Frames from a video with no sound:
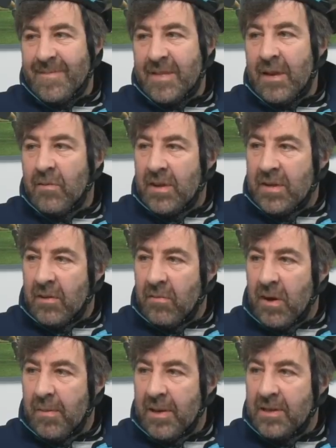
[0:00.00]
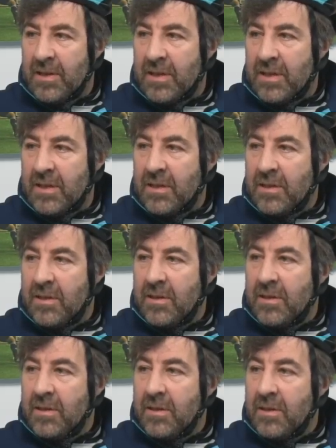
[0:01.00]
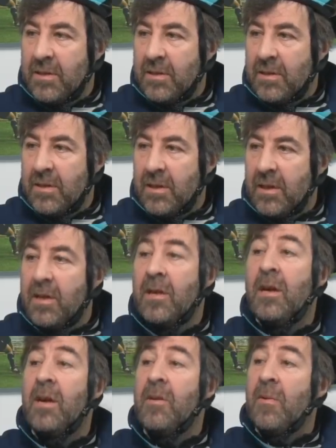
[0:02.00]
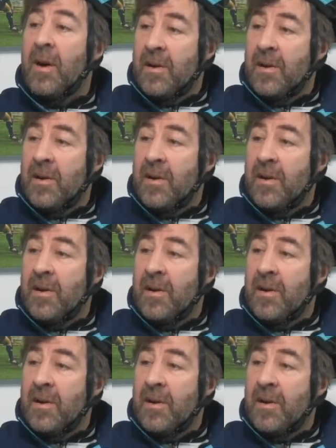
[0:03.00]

Is that is that Rob Anderson? He was doing that for a while. Oh